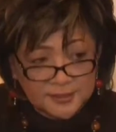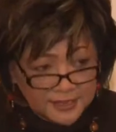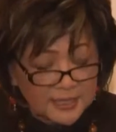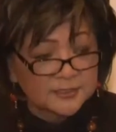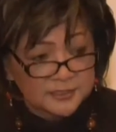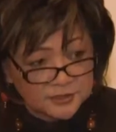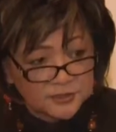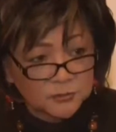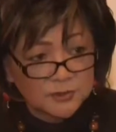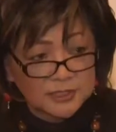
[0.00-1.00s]
that
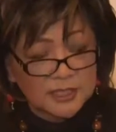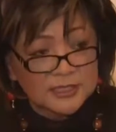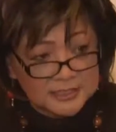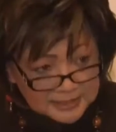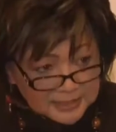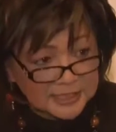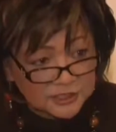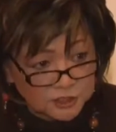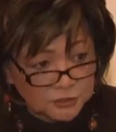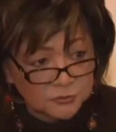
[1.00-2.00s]
deals with
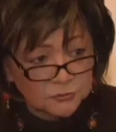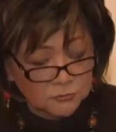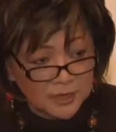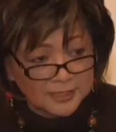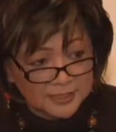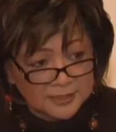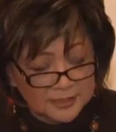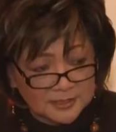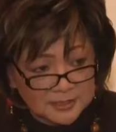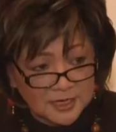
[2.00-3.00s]
CSU right at
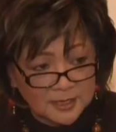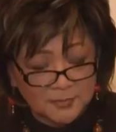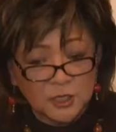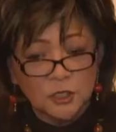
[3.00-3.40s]
this time?